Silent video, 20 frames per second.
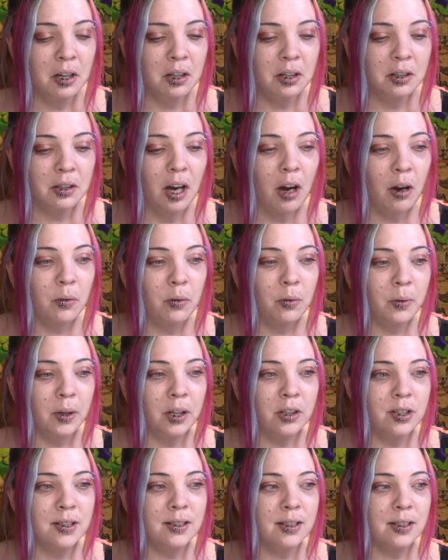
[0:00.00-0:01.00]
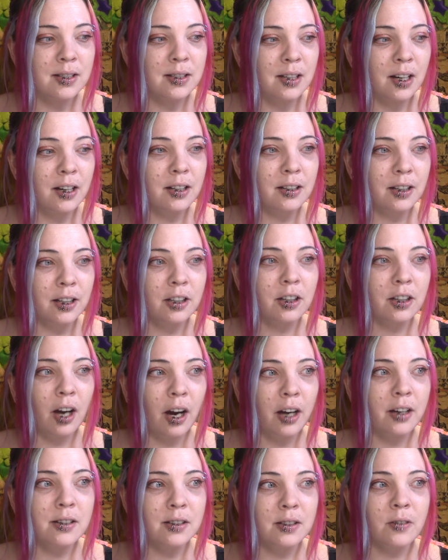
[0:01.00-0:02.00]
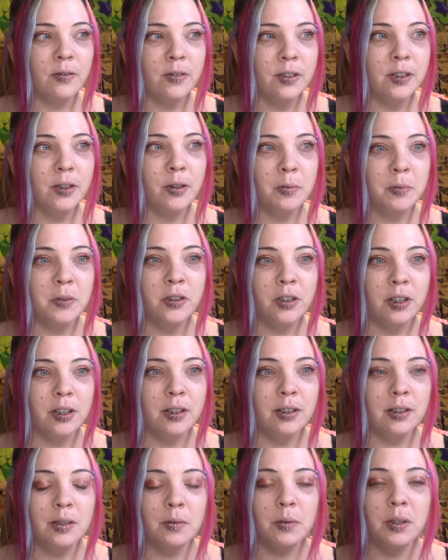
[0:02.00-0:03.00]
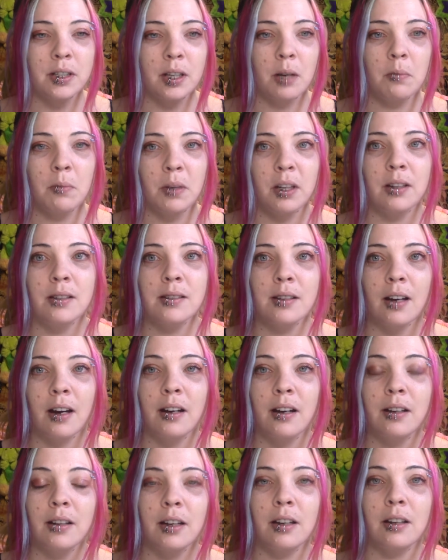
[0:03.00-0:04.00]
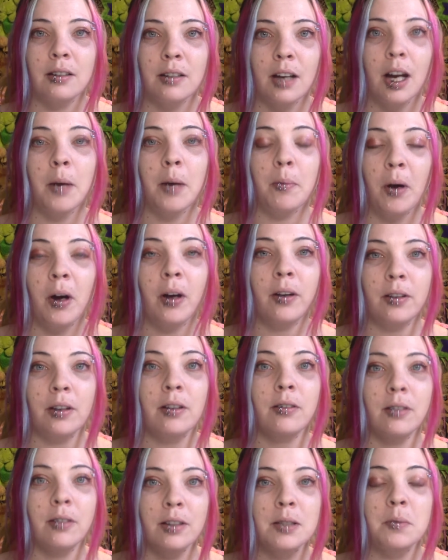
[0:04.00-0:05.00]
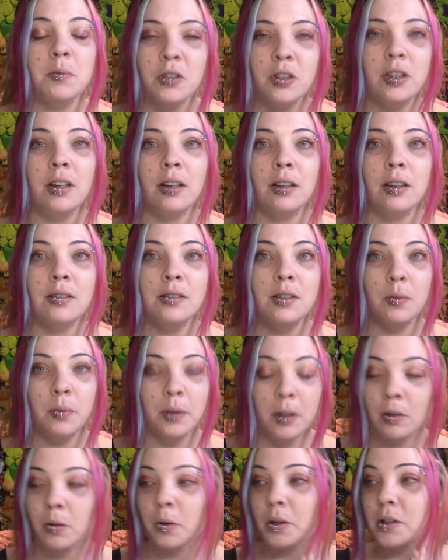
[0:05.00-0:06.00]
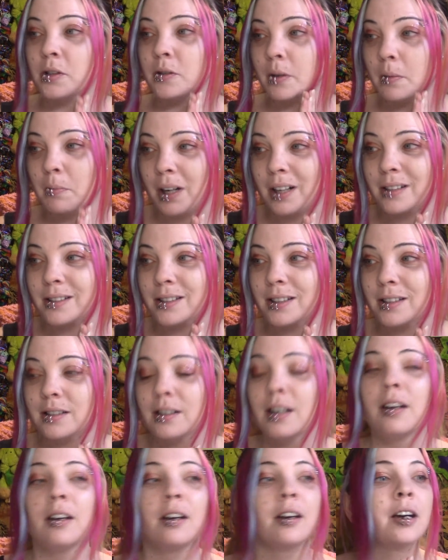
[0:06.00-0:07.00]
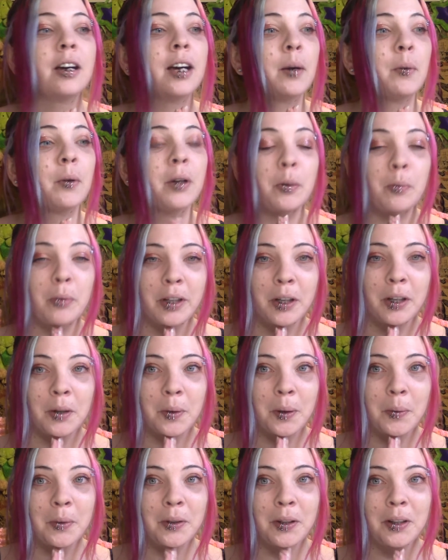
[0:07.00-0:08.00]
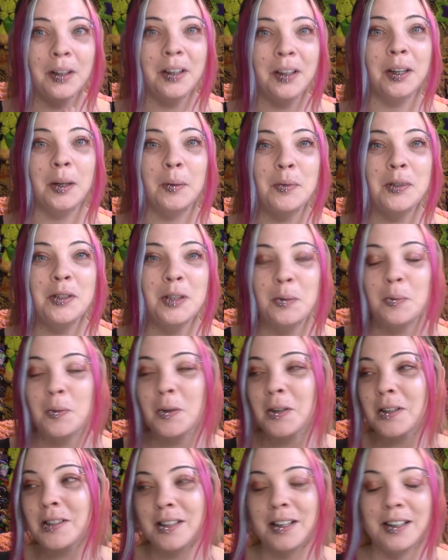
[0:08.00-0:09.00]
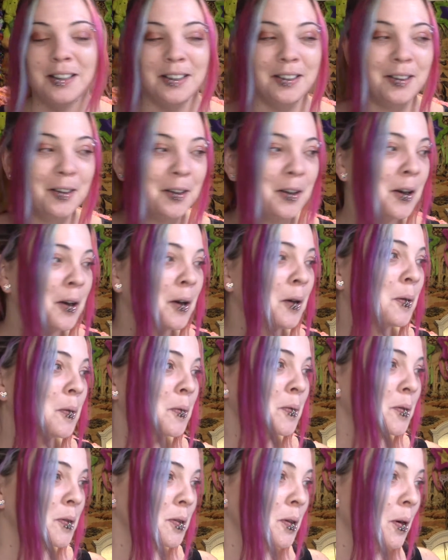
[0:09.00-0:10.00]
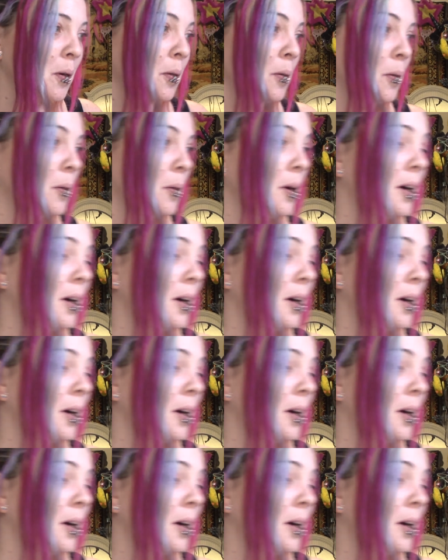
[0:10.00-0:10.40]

yeah, we just decided, like, I deserve a sewing machine, so we set money aside and I bought this machine. So we are going to unbox it and we're going to play around with it, and I'm super excited. So,